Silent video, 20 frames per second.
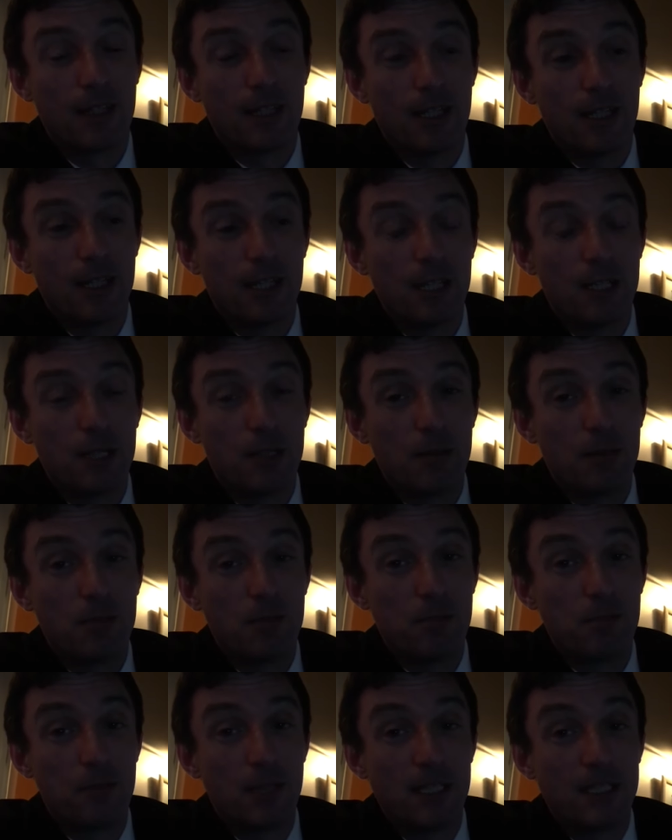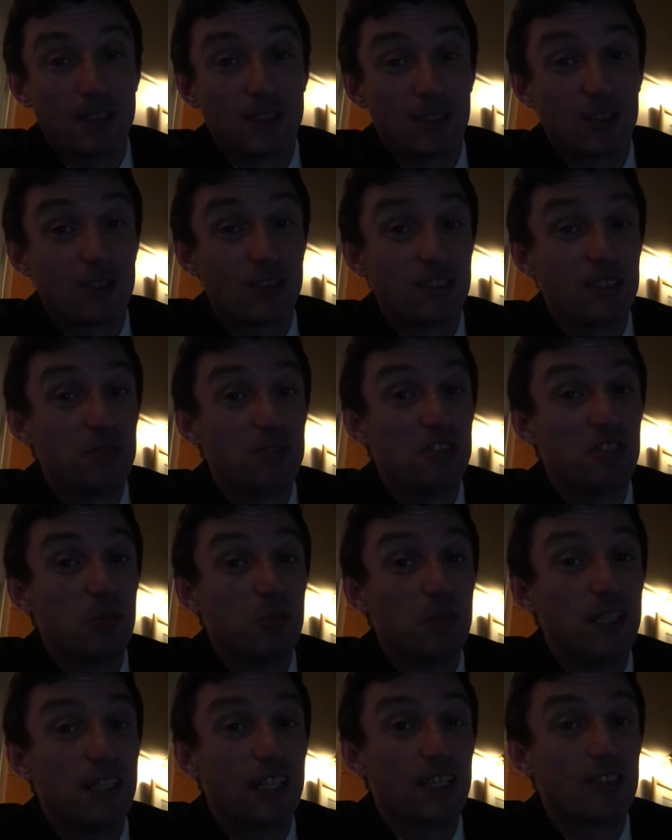Um, it just seems to
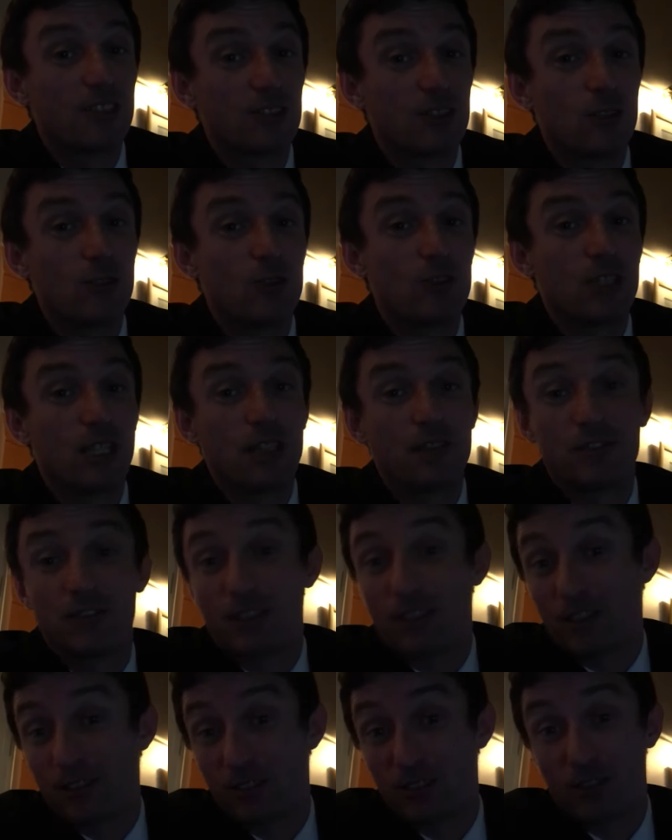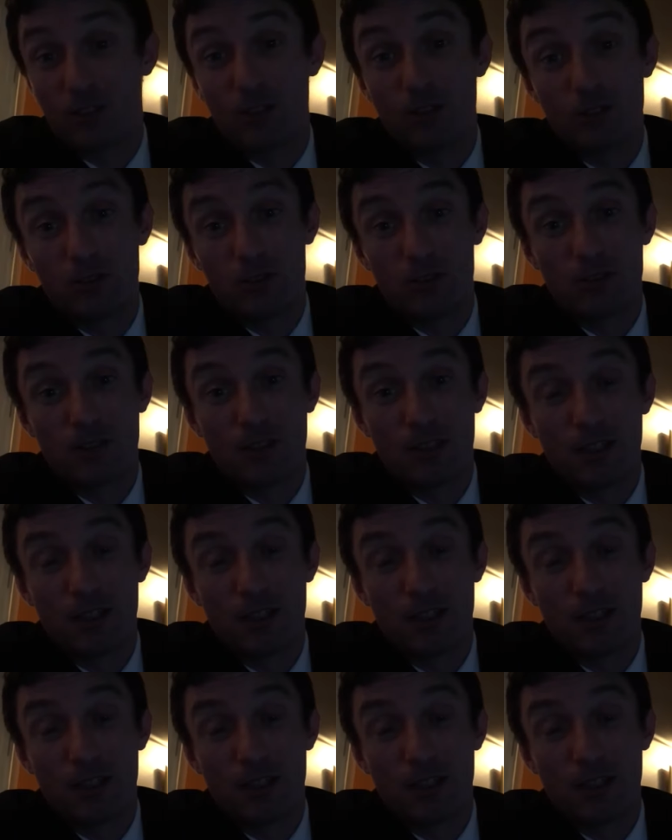be excuse after excuse.